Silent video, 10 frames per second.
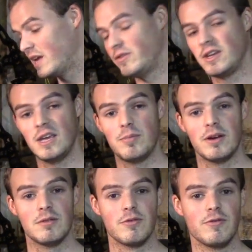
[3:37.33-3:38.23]
if you keep it
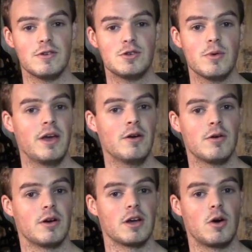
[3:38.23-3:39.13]
in the
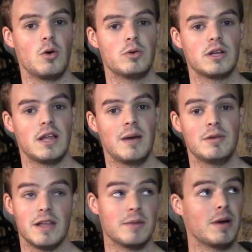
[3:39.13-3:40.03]
refrigerator or in a cold
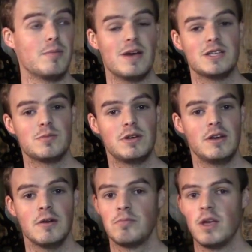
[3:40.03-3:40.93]
climate like my basement
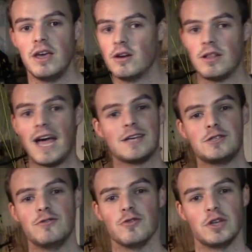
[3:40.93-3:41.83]
here it'll
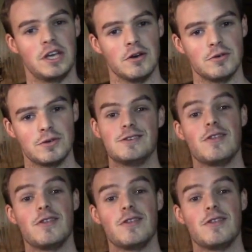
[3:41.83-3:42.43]
last you for years.